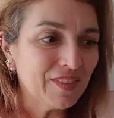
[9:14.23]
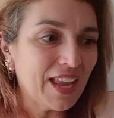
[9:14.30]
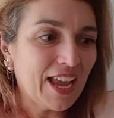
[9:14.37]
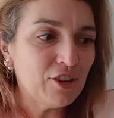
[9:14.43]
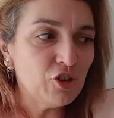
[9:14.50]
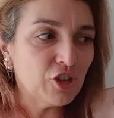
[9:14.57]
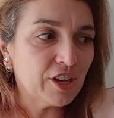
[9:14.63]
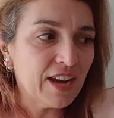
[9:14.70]

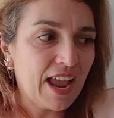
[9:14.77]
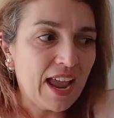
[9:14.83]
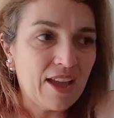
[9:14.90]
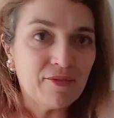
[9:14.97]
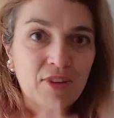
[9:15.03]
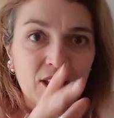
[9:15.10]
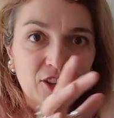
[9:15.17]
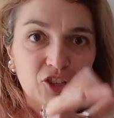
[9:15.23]
and you can
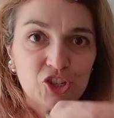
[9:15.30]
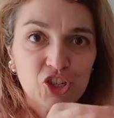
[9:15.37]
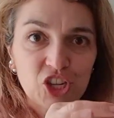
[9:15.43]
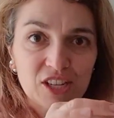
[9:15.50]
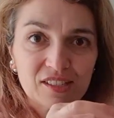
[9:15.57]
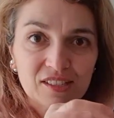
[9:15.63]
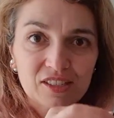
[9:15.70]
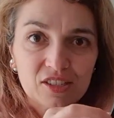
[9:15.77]
have
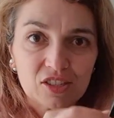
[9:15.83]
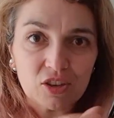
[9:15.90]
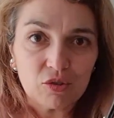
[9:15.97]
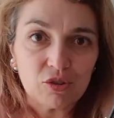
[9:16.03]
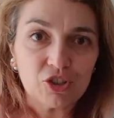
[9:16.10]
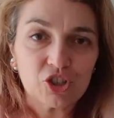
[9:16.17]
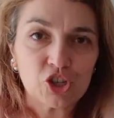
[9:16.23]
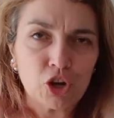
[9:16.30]
just
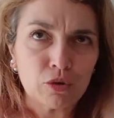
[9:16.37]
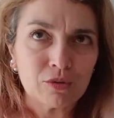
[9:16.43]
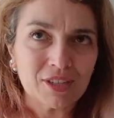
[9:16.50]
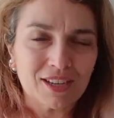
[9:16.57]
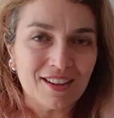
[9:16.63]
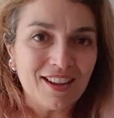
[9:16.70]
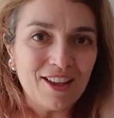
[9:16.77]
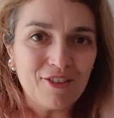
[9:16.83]
the
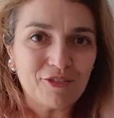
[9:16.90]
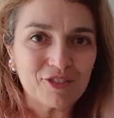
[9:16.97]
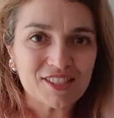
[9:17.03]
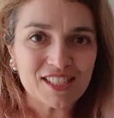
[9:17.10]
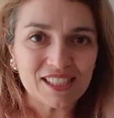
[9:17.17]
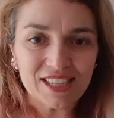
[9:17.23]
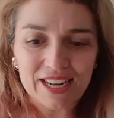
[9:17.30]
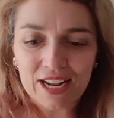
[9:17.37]
shoulder
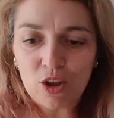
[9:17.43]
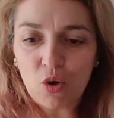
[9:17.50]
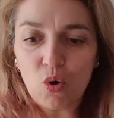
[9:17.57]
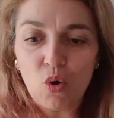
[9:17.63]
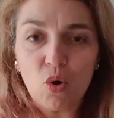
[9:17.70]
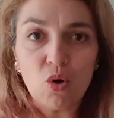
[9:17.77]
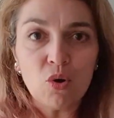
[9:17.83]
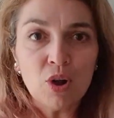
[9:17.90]
facility,
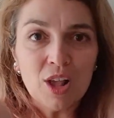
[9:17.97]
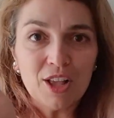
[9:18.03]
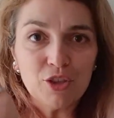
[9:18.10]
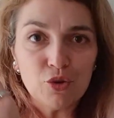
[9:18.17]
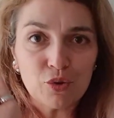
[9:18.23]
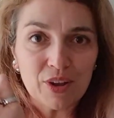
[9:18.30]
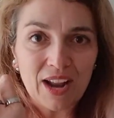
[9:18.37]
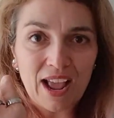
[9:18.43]
or
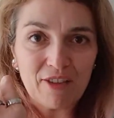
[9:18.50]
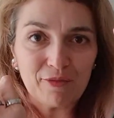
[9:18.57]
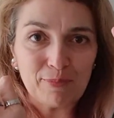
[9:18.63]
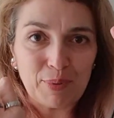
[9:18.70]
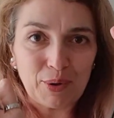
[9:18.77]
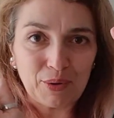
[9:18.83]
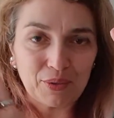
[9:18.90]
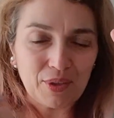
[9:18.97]
you could have
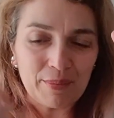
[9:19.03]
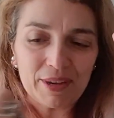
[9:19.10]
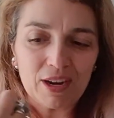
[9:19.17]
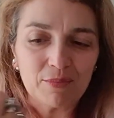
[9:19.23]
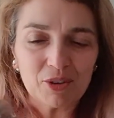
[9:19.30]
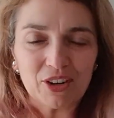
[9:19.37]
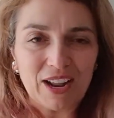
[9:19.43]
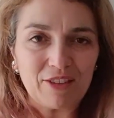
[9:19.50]
both. I mean,
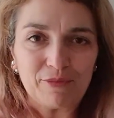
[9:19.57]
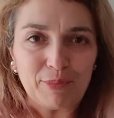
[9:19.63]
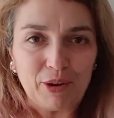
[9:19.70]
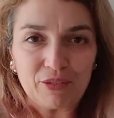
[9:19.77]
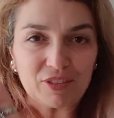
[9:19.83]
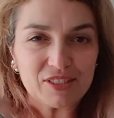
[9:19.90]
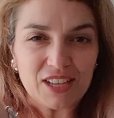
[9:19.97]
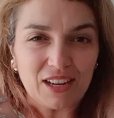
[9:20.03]
I'm going to have
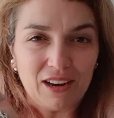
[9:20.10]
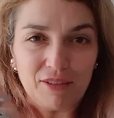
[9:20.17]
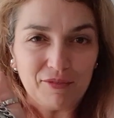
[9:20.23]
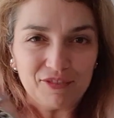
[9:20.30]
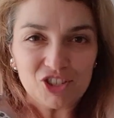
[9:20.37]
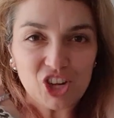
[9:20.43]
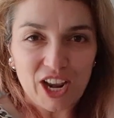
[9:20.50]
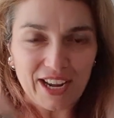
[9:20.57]
both because I love
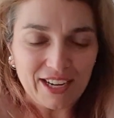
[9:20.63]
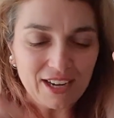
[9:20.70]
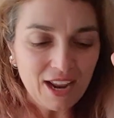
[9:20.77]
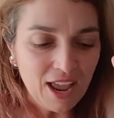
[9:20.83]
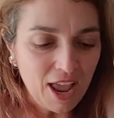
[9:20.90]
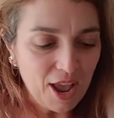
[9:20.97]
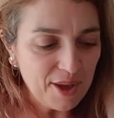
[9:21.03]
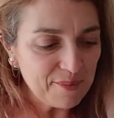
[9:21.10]
the chain,
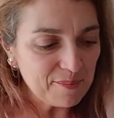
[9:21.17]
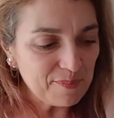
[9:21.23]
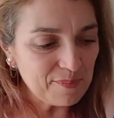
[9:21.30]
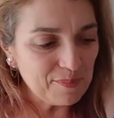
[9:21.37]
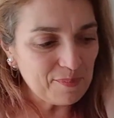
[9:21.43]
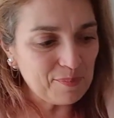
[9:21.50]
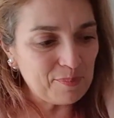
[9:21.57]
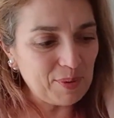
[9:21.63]

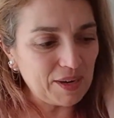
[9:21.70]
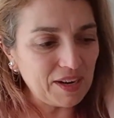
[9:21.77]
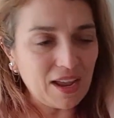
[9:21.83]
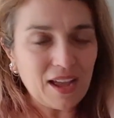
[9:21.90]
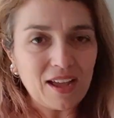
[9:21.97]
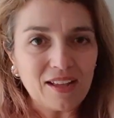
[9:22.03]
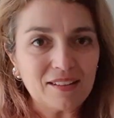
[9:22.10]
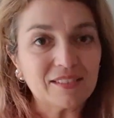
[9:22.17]
but
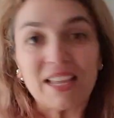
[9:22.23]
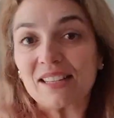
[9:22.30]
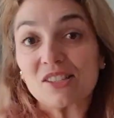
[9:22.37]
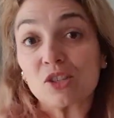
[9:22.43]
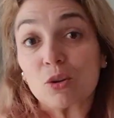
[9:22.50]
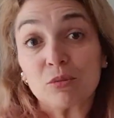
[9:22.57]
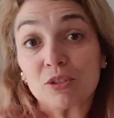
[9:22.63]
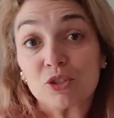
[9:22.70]
that
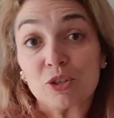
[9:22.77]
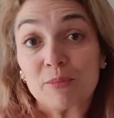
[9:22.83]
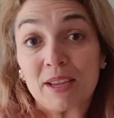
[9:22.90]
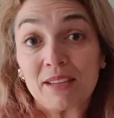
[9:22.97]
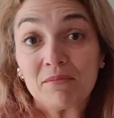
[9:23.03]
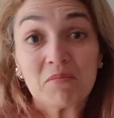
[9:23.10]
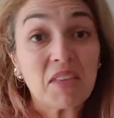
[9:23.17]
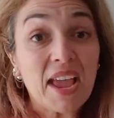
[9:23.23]
sold it to
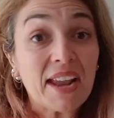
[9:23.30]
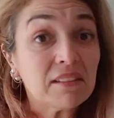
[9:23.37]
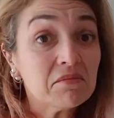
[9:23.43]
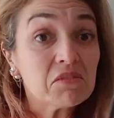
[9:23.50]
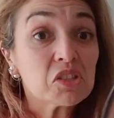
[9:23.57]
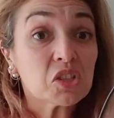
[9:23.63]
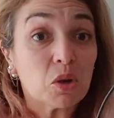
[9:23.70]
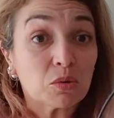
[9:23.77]
me. That
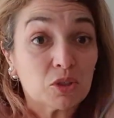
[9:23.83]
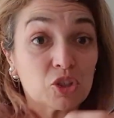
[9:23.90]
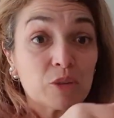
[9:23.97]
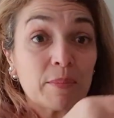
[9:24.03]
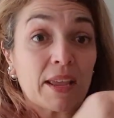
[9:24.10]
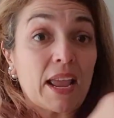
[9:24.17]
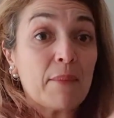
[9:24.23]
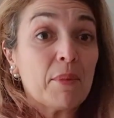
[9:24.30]
sold it to
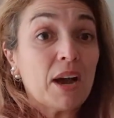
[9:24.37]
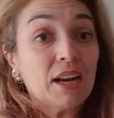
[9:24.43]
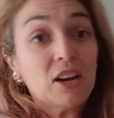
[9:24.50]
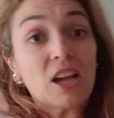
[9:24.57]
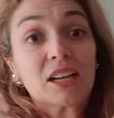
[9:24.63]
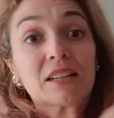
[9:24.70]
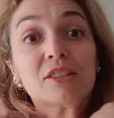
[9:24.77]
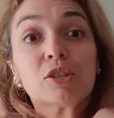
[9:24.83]
me. Am I
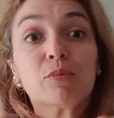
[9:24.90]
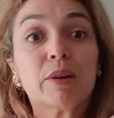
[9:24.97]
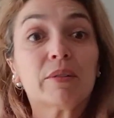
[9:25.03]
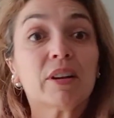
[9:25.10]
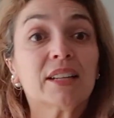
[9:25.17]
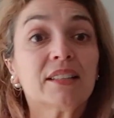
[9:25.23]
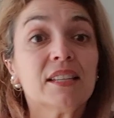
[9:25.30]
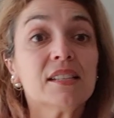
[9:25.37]
likely to wear it
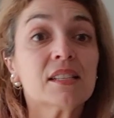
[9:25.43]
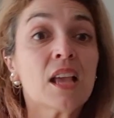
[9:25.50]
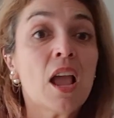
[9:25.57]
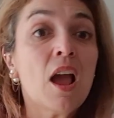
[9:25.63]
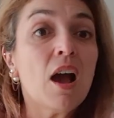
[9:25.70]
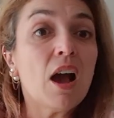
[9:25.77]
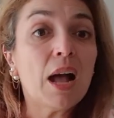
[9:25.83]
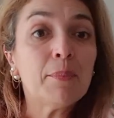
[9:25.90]
like this?
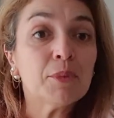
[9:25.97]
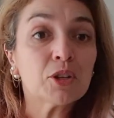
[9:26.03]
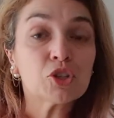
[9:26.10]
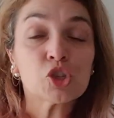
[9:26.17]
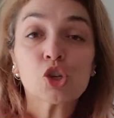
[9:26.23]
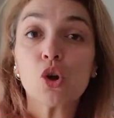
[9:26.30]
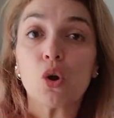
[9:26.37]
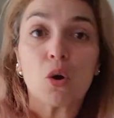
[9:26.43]
I'm not
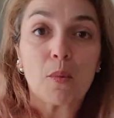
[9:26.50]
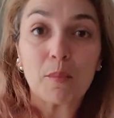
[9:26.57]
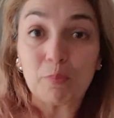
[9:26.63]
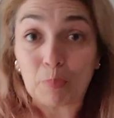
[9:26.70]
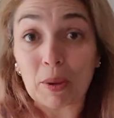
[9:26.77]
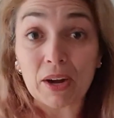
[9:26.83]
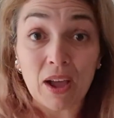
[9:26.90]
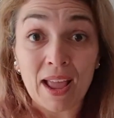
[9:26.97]
sure,
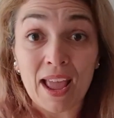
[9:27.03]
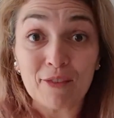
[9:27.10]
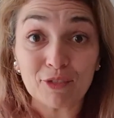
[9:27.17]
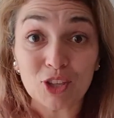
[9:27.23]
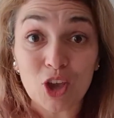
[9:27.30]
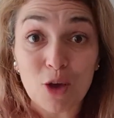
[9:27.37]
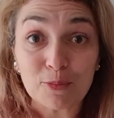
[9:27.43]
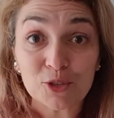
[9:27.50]
but I have
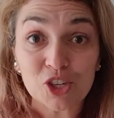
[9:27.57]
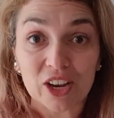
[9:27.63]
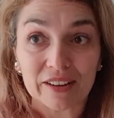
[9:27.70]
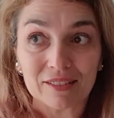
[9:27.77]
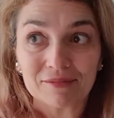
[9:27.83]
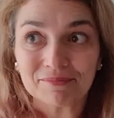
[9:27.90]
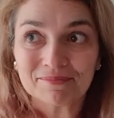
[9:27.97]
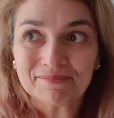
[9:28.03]
the
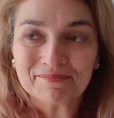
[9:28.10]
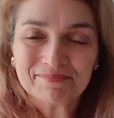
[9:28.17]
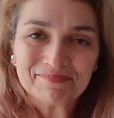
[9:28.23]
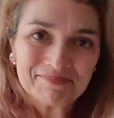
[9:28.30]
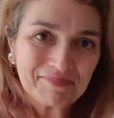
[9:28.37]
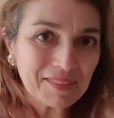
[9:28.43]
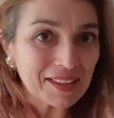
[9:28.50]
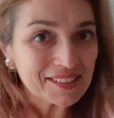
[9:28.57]
option.
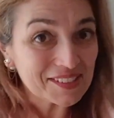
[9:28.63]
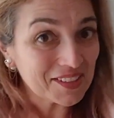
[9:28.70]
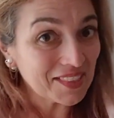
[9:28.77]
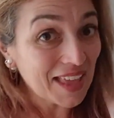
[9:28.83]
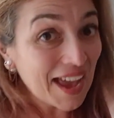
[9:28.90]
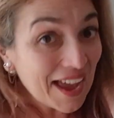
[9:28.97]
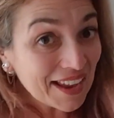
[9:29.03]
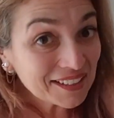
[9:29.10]
So
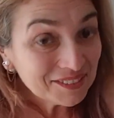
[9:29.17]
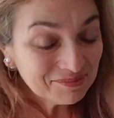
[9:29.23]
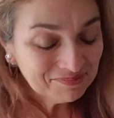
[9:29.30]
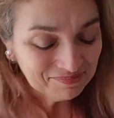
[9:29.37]
that